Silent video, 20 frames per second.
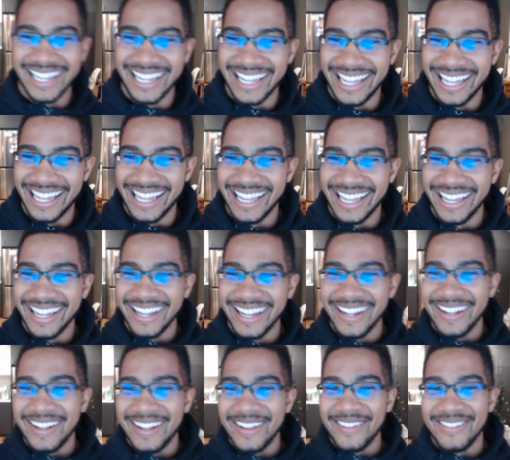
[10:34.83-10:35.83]

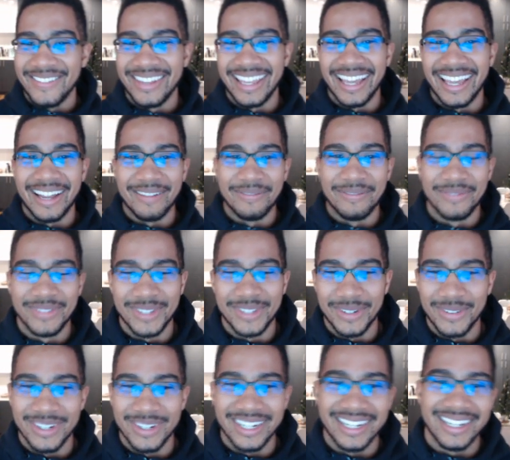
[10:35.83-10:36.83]
but yeah,
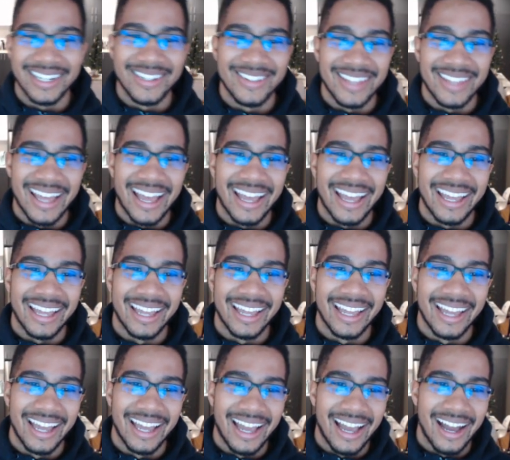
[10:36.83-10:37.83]
so we're gonna do that.
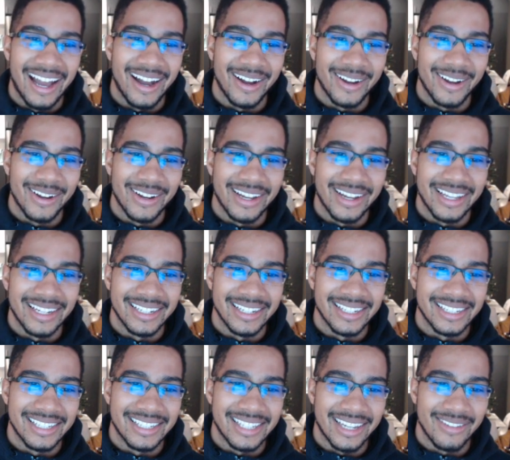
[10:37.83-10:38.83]
I'll go ahead
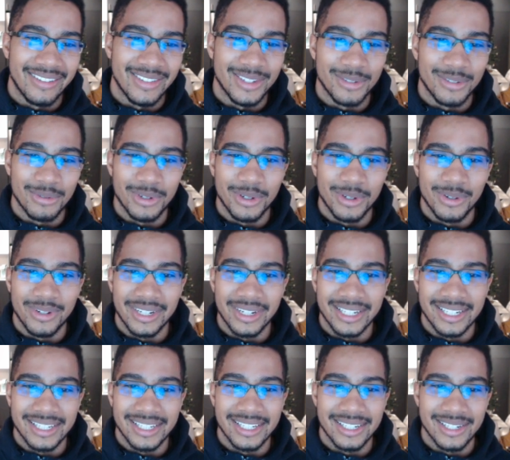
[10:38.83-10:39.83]
and just save this real
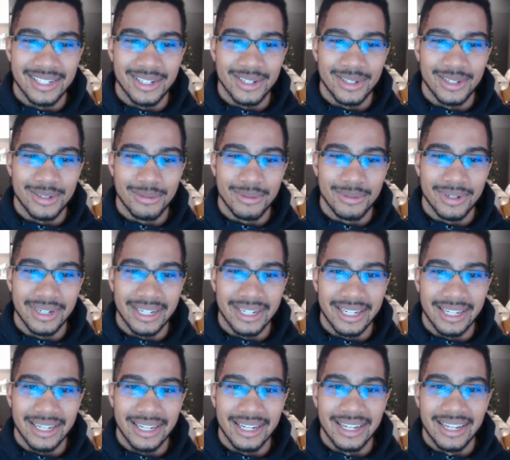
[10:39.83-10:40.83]
quick just to show you it's
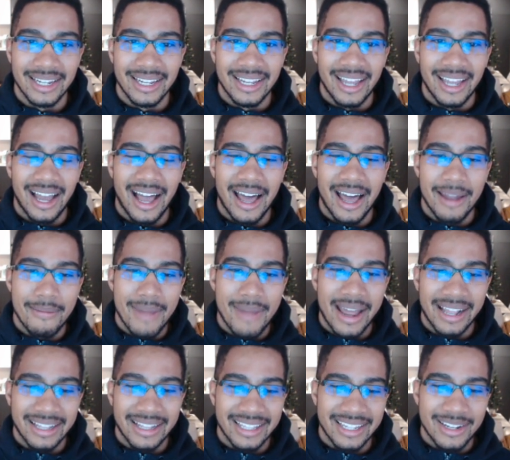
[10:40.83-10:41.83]
working.
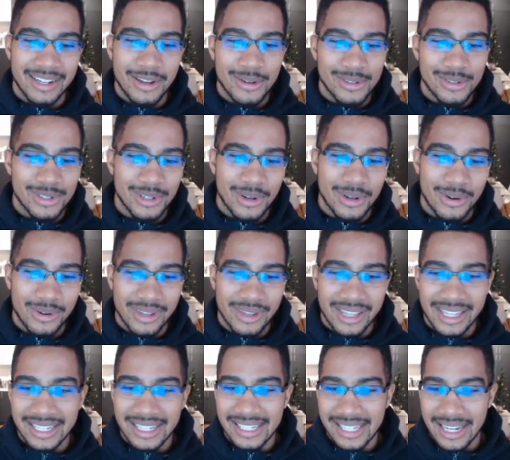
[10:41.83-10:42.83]
Automatically it knows to go
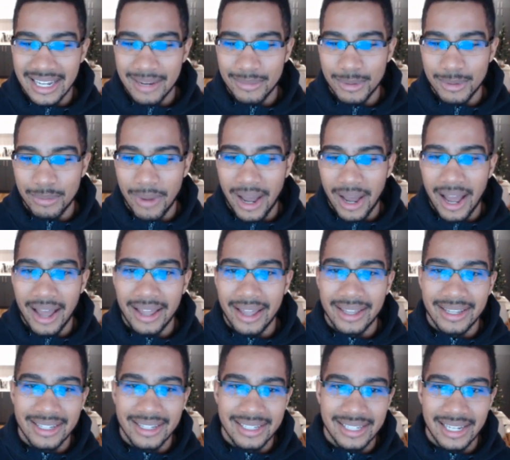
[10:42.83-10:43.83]
into that same
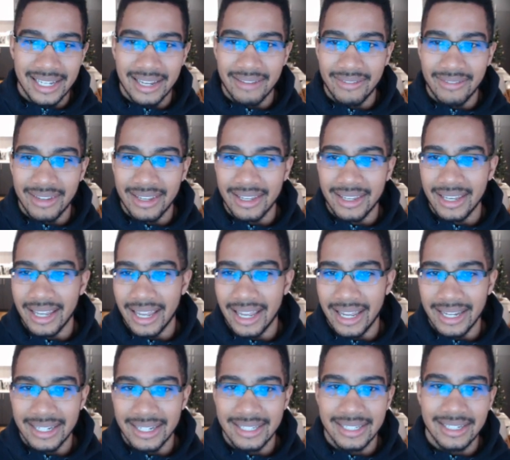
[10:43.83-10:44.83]
spot. Save it.
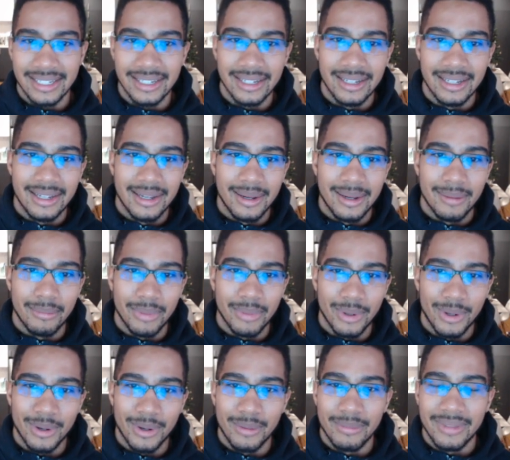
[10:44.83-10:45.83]
Exit.
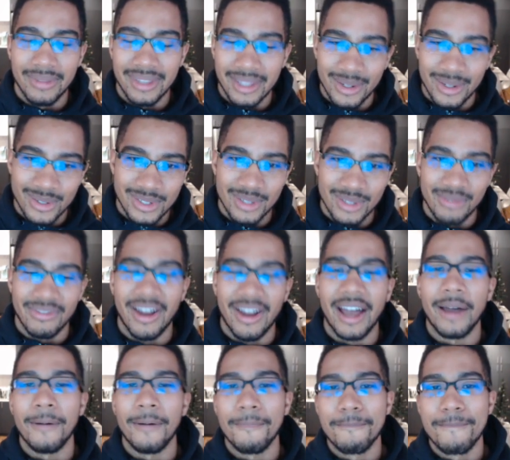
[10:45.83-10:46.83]
Boom. There's the
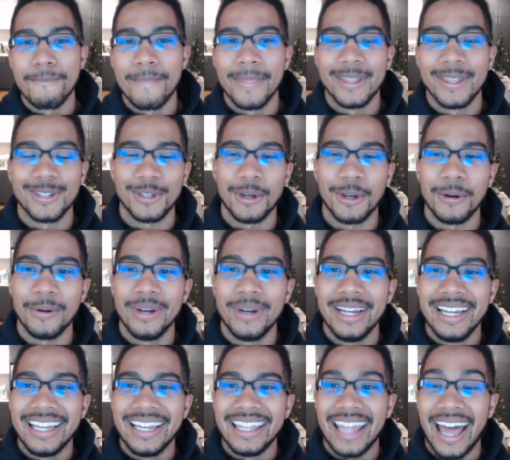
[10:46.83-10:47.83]
file. So
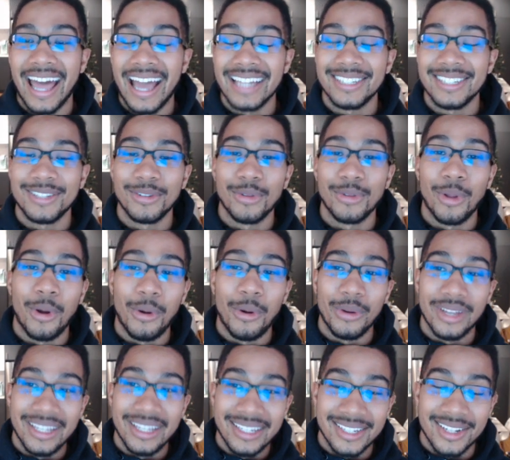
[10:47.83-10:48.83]
that's through the
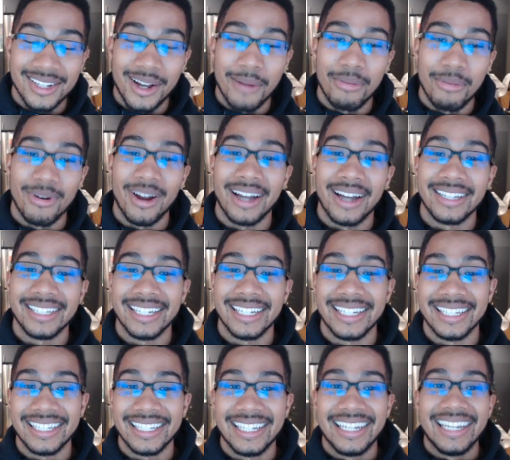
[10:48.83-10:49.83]
whole install
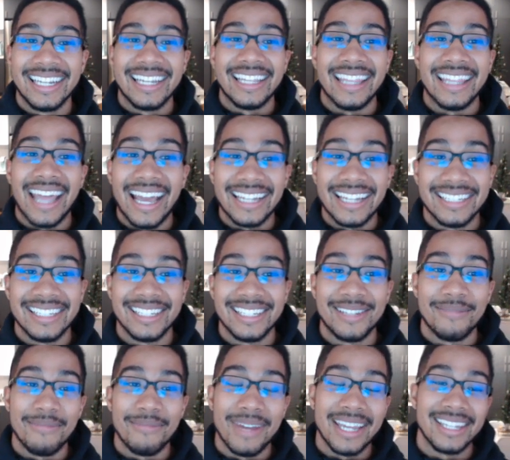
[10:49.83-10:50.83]
process. That's
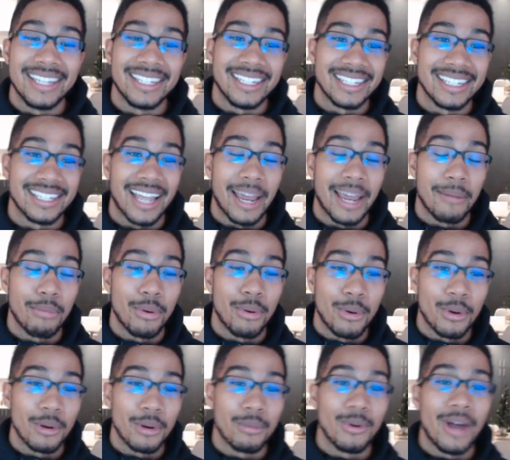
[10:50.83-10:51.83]
this amazing site,
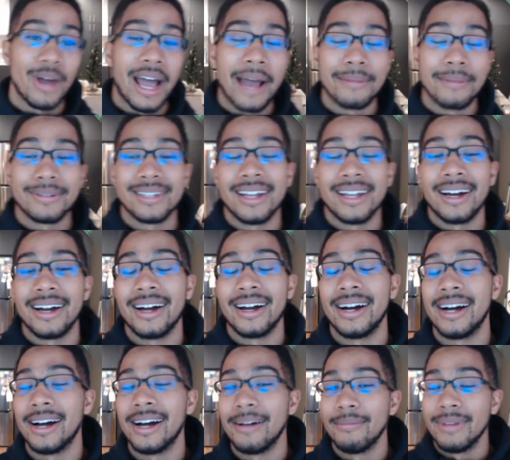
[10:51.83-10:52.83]

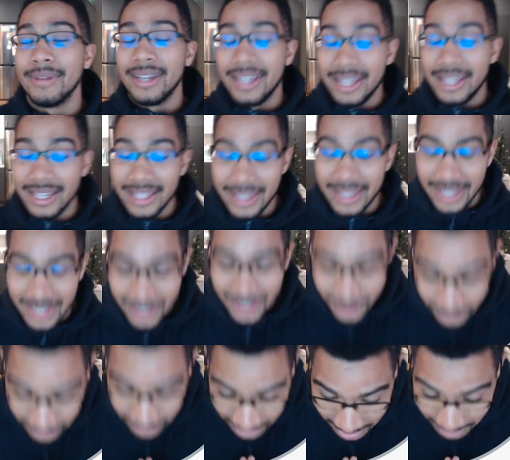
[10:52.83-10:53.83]
portableapps.com
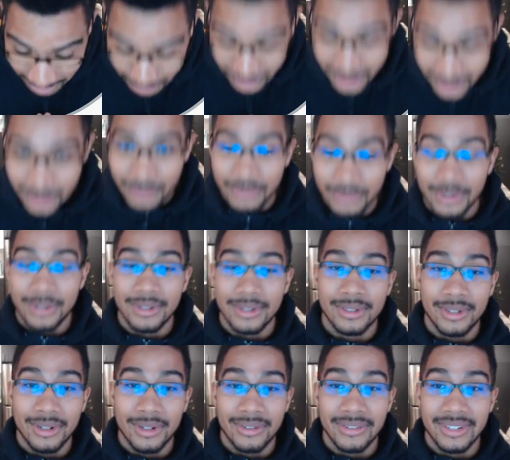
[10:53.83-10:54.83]
thank you very much for your
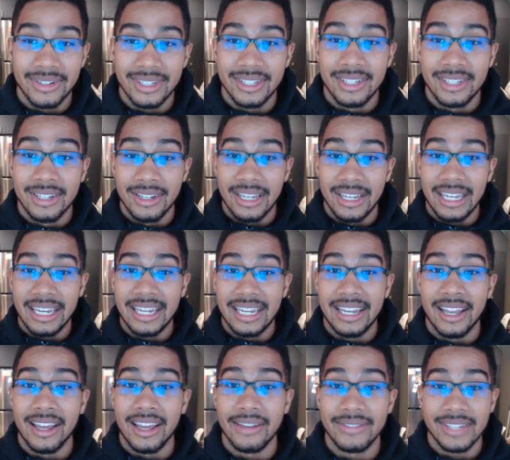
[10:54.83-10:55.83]
service.
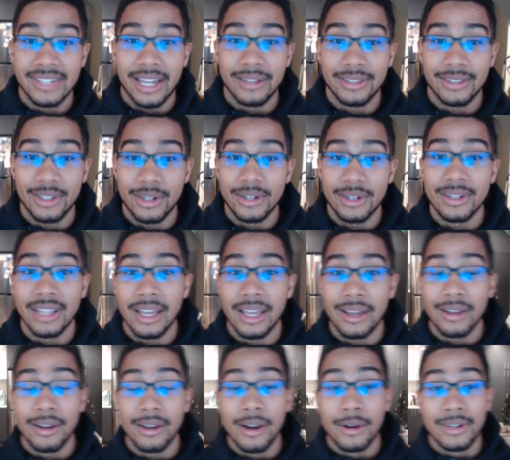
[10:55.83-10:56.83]
Any devs out there
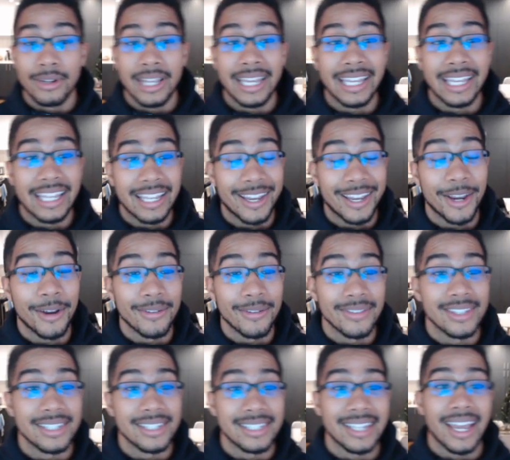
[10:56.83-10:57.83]
that are taking care
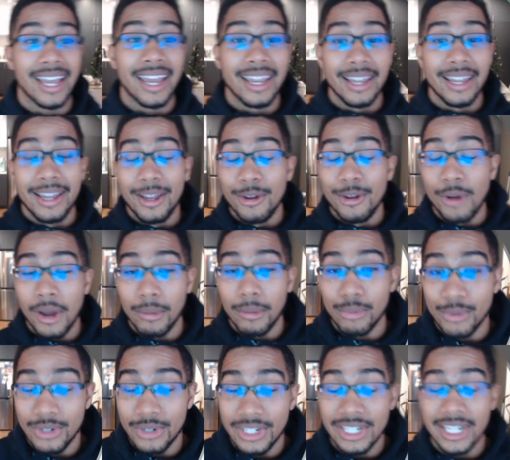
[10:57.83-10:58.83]
of this site, I
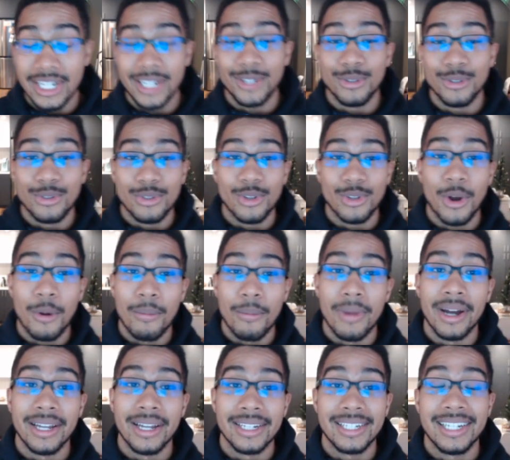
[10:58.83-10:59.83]
appreciate you so
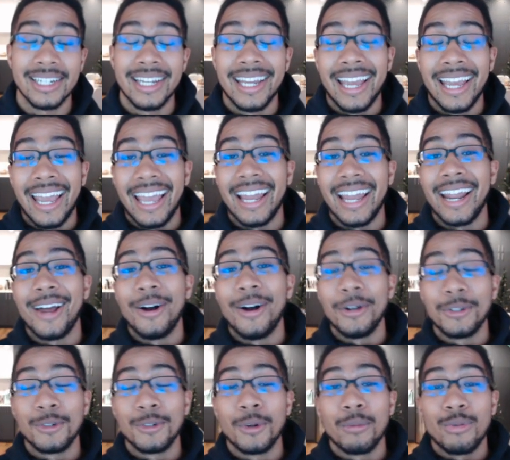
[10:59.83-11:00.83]
much. And I
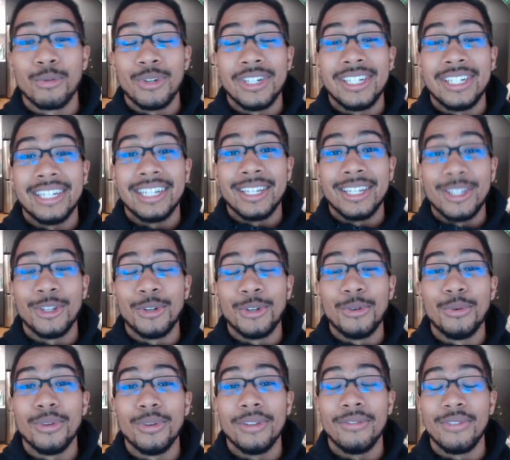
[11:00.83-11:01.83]
also appreciate
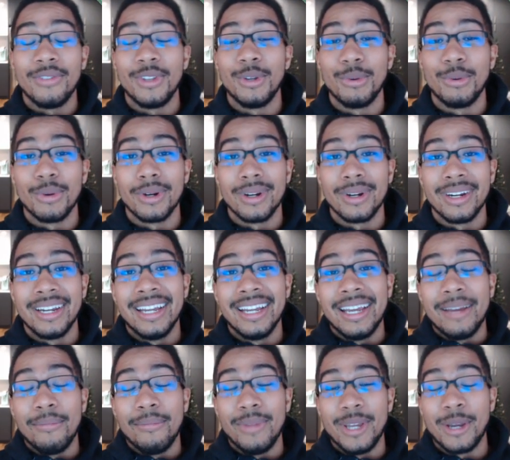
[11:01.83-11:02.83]
you, the viewer,
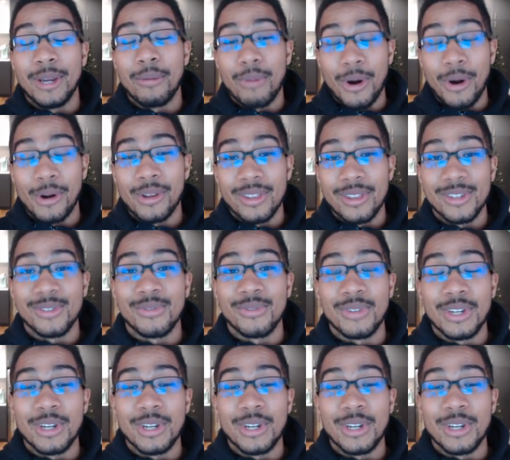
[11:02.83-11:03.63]
being a part of this